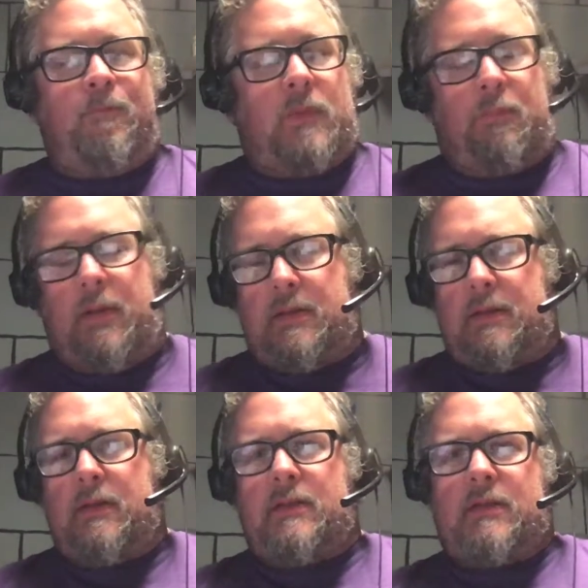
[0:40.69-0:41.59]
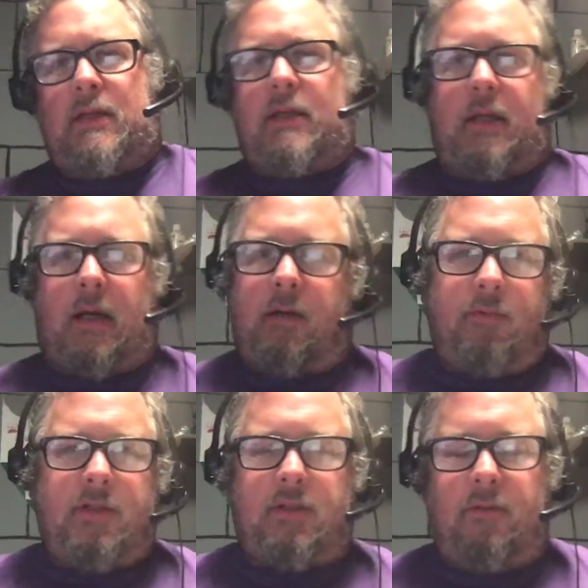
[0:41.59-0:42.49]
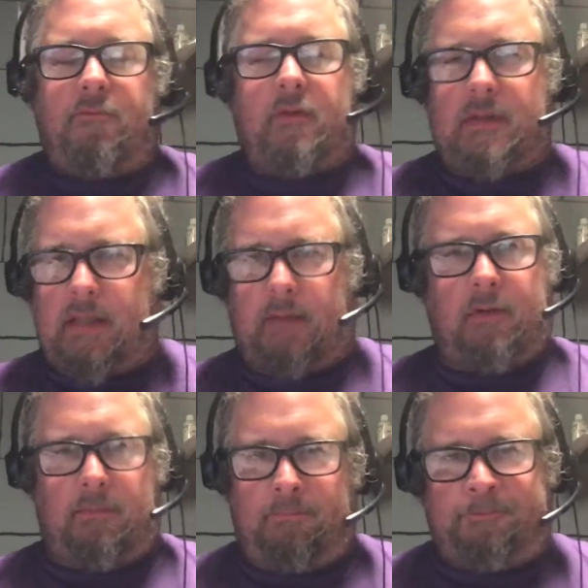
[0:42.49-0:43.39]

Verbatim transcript: Depends on the study. I always shoot for seven.